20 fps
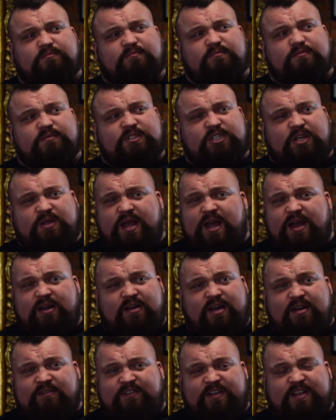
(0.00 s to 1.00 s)
So yeah,
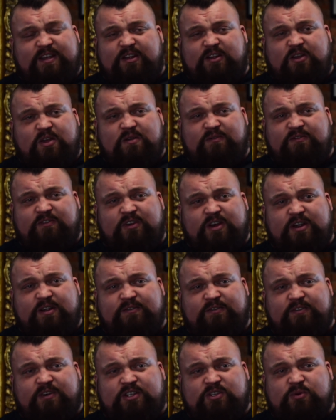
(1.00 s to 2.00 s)
I think I'd go for a
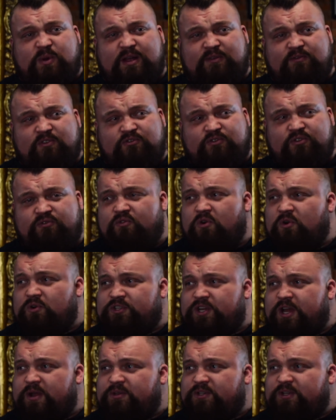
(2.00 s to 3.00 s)
1200 raw
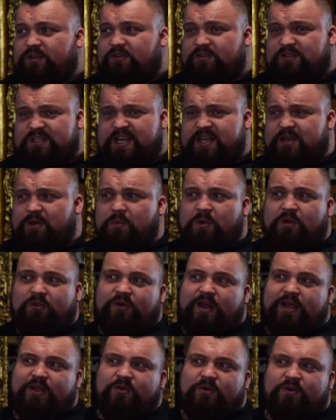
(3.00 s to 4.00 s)
total and take a world
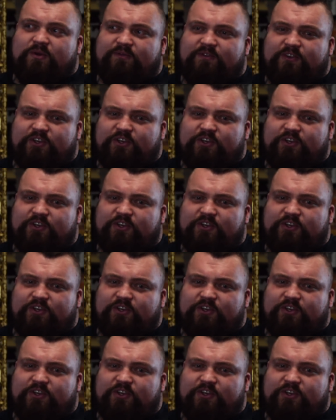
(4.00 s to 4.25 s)
record for